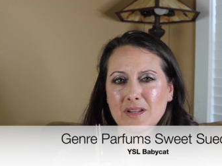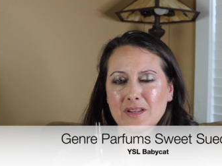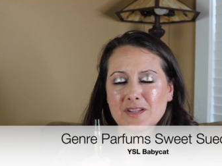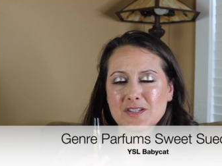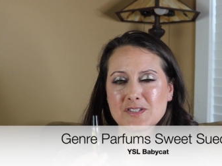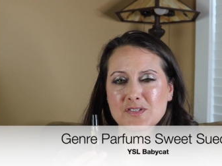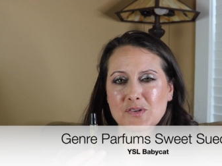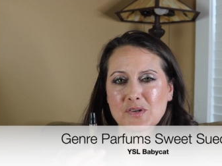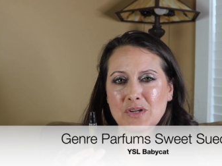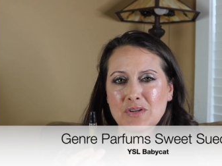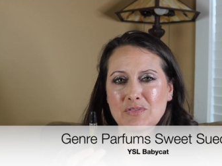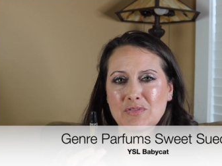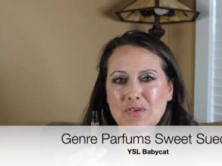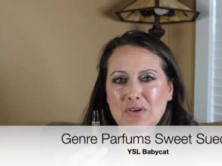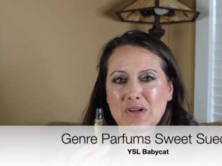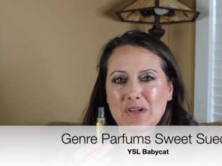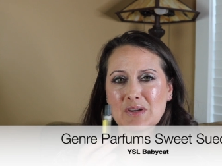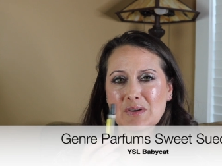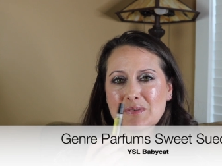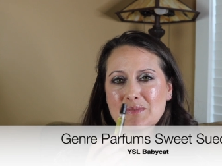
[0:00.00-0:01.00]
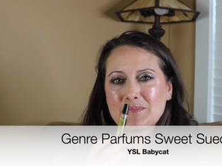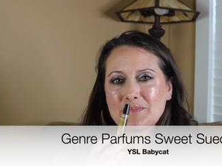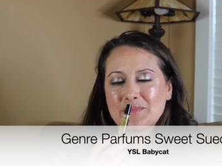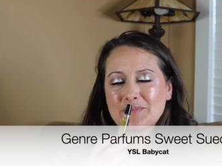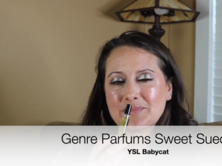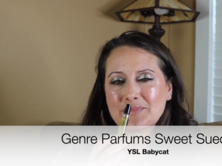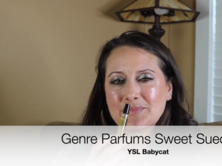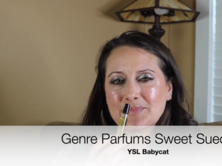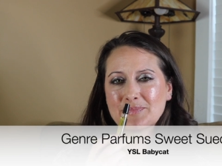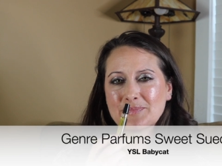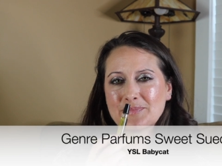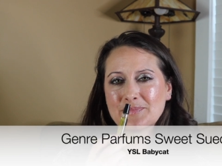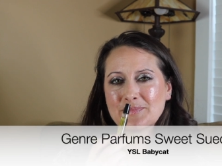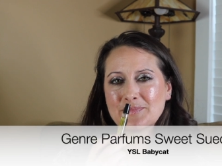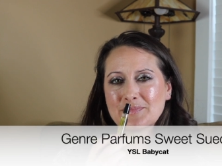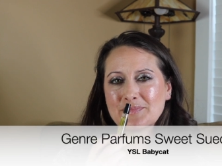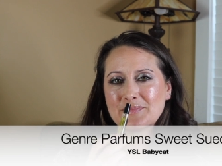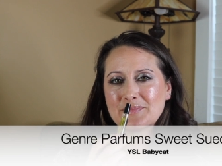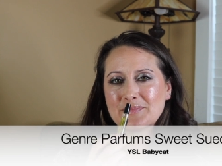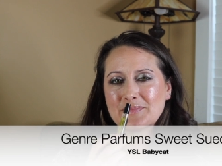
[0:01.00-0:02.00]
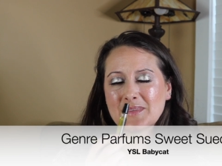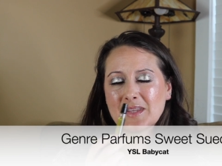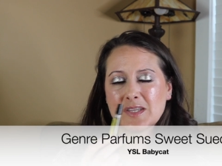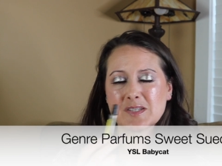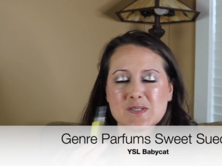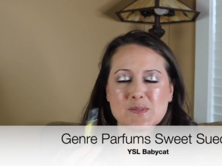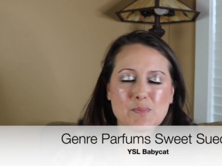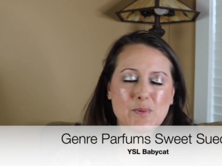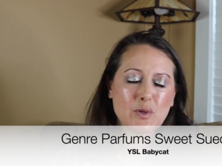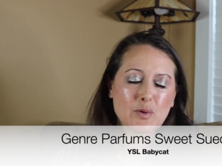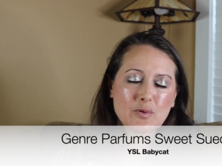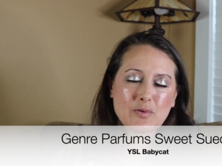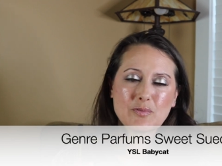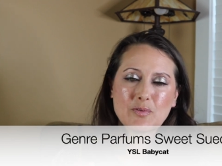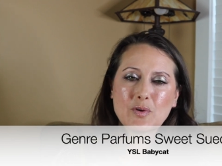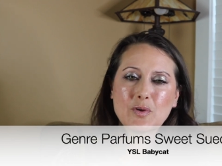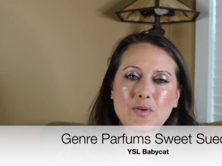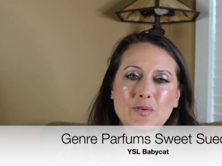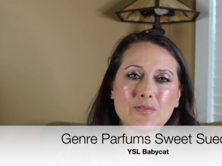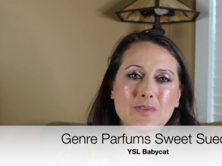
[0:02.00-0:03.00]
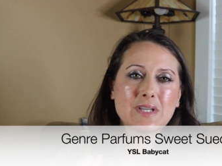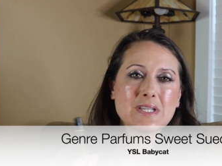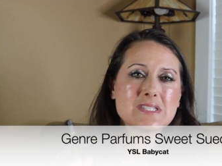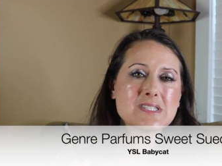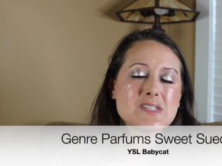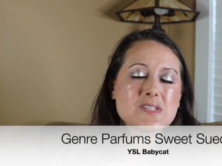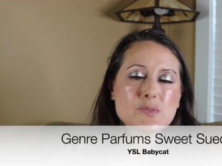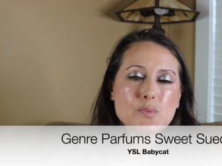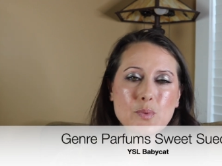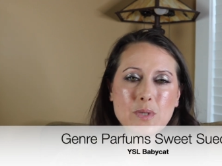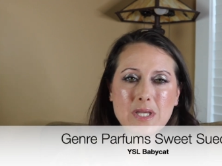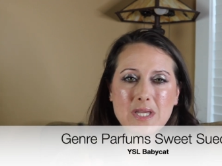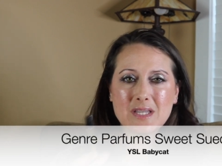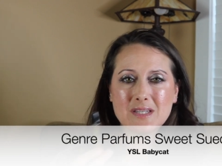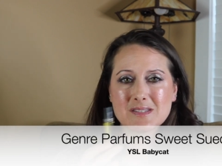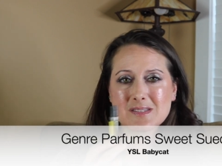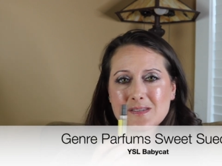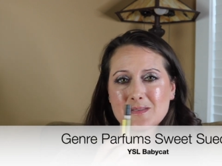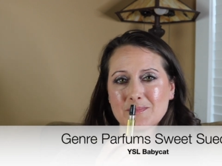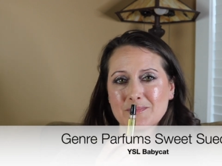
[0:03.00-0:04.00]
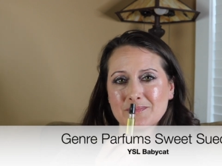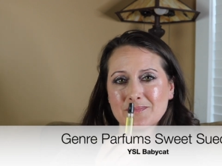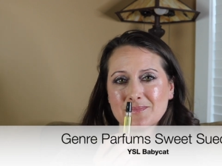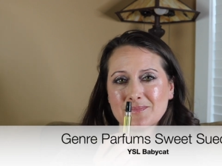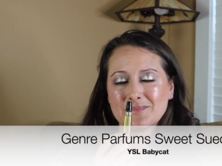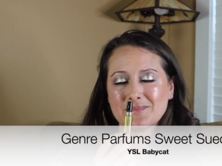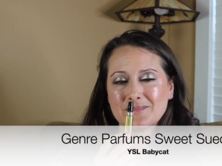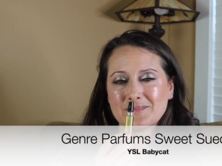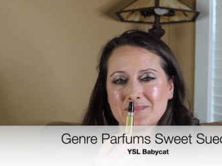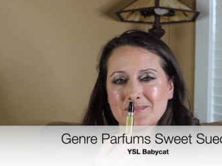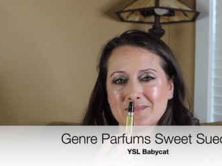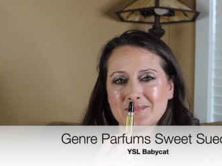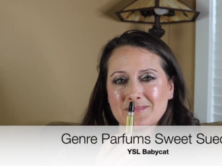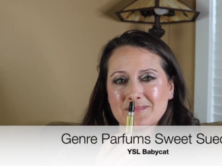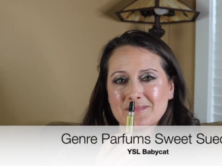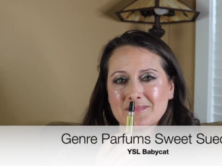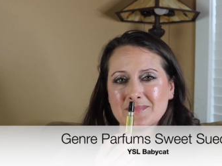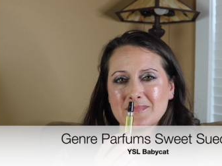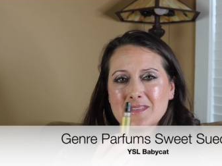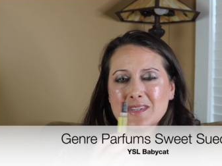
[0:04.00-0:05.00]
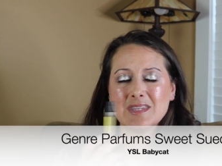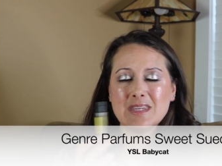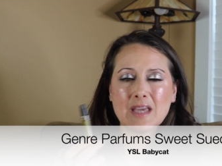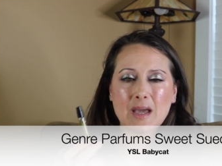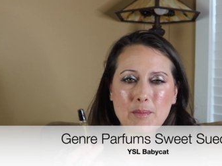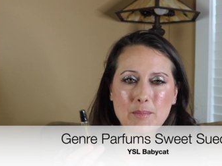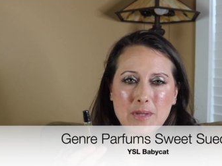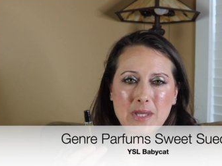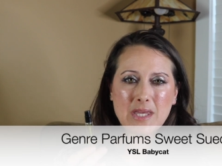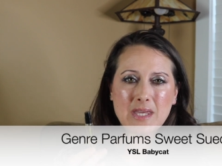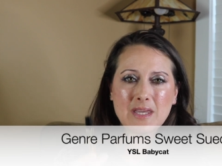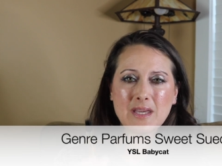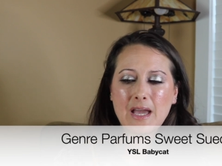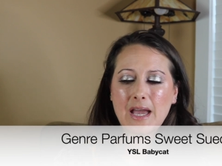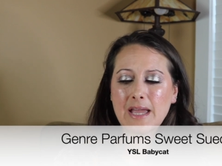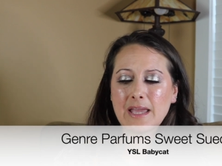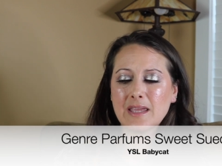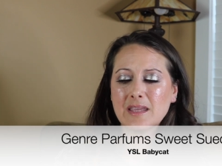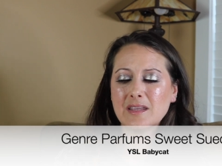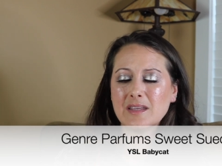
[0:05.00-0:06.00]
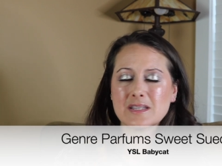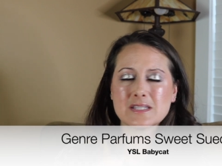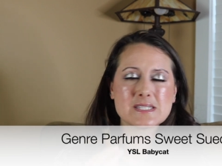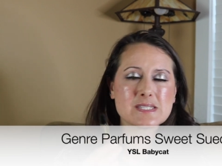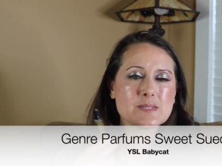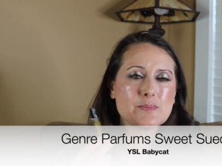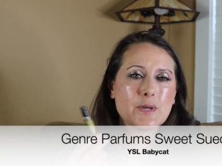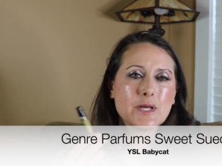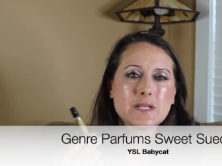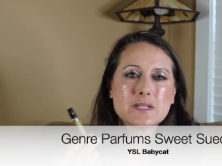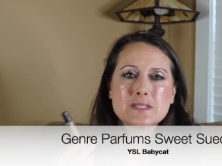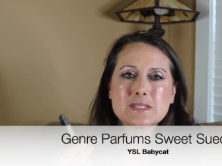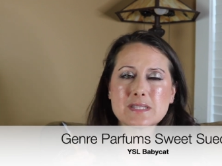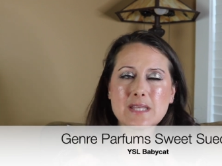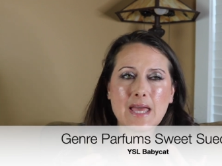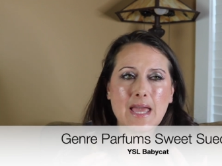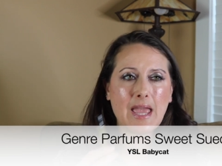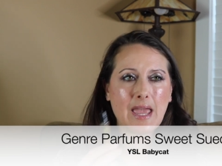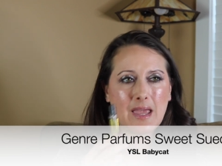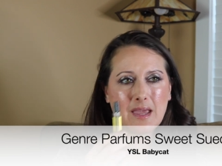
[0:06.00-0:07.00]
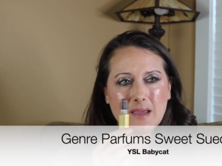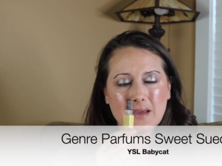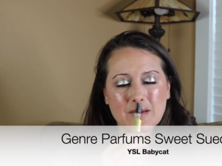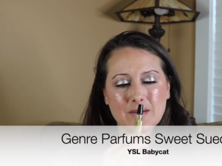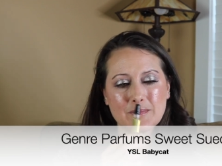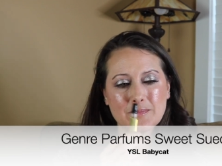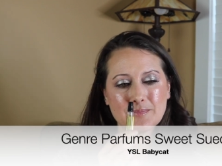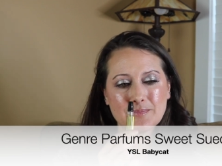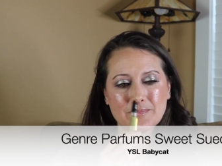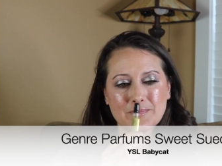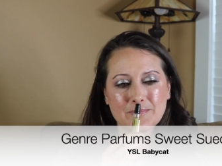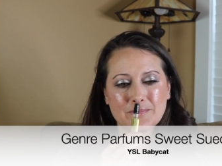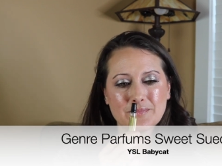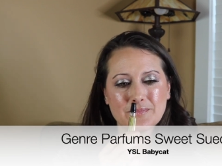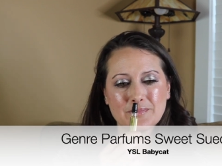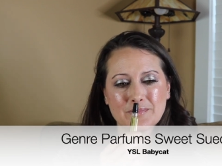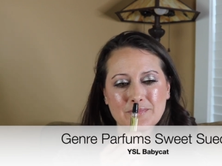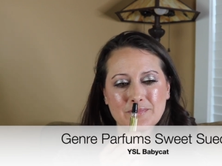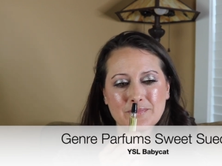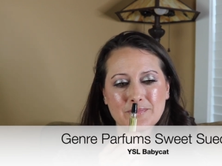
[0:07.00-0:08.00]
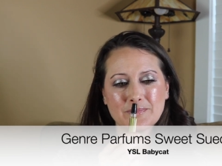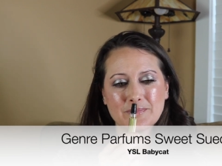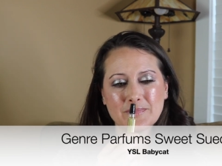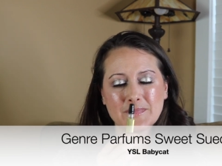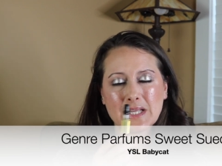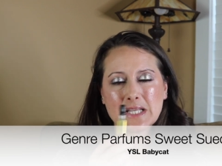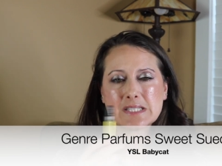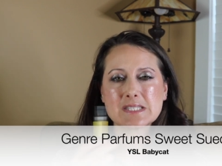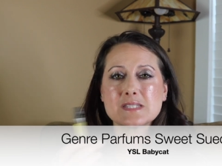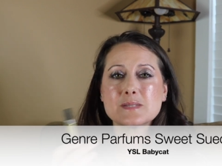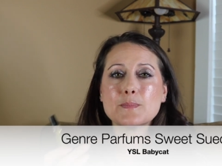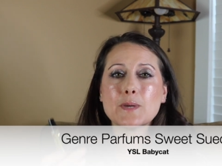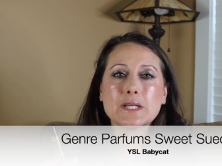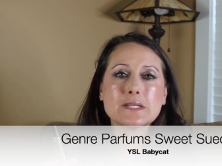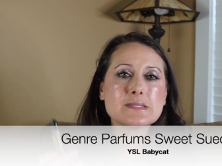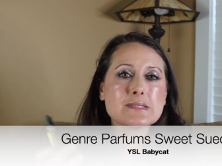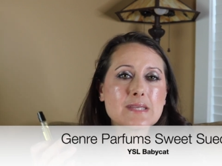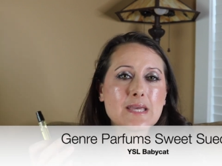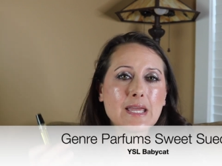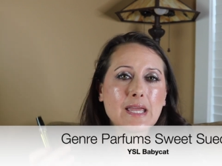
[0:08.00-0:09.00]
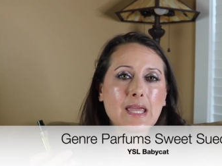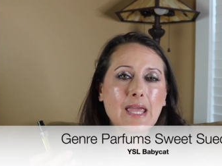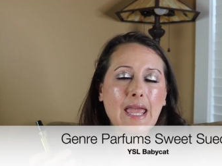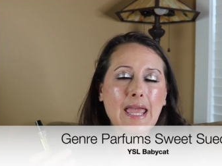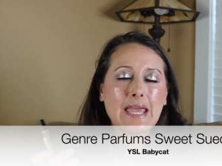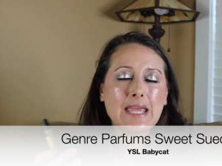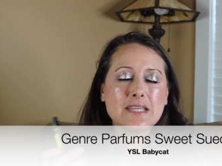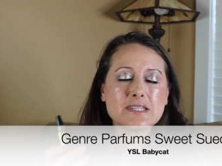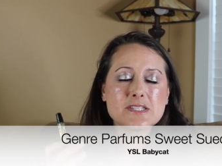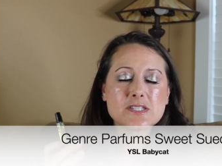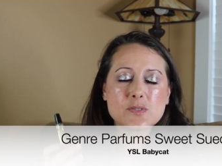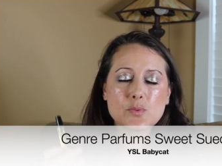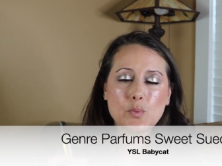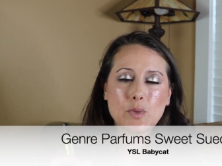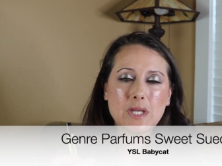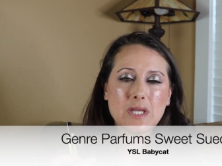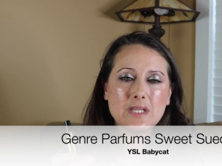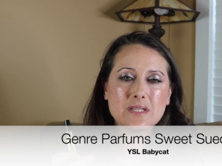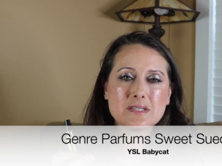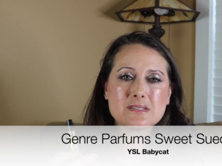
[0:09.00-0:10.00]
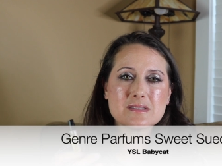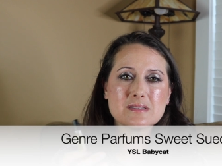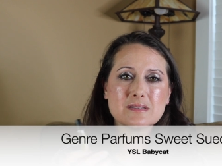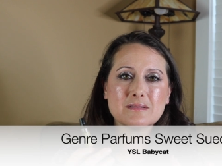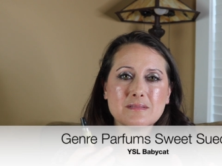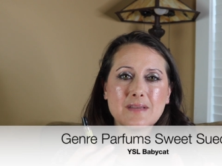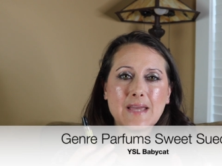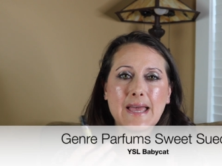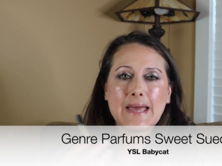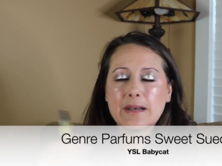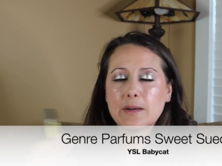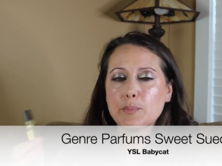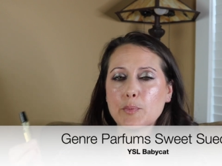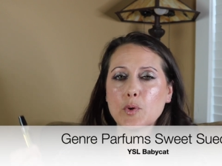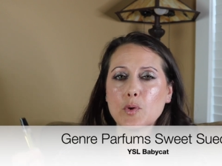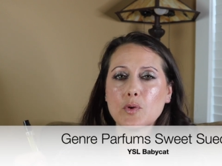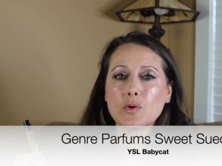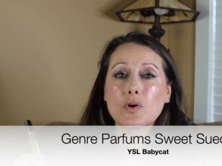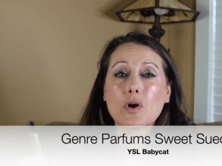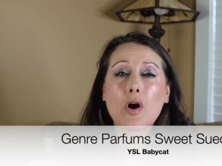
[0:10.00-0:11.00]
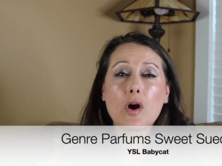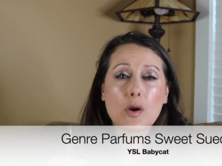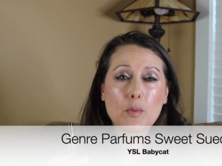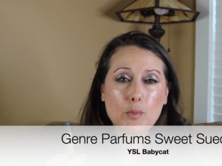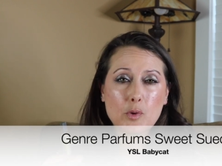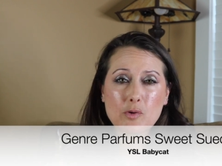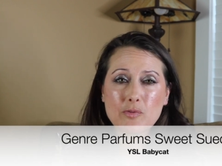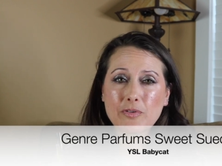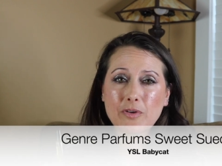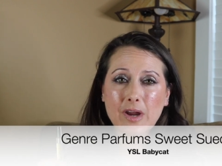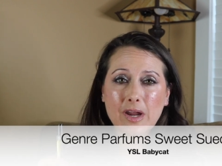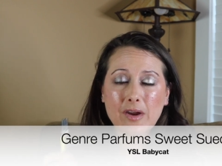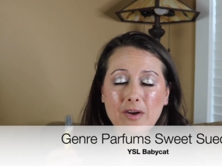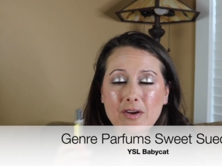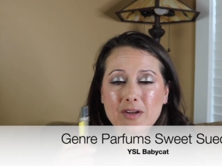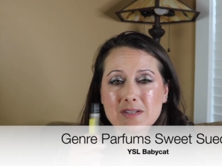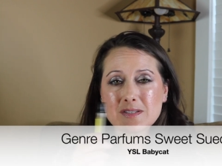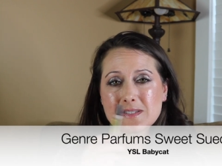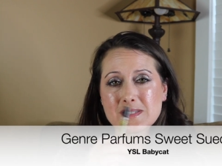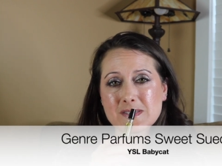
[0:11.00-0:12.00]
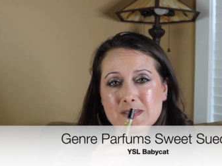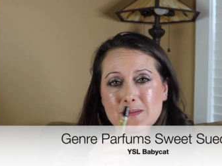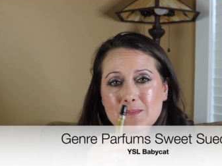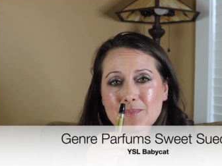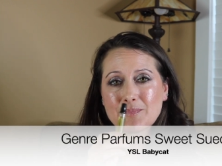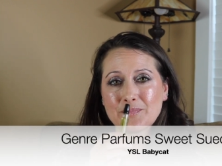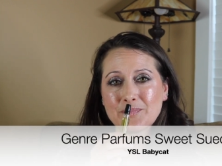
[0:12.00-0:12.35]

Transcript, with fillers: on the screen for you. It's beautiful. It's sweet. Yummy. I, it smells like, it smells like a sweet edible caramel fragrance,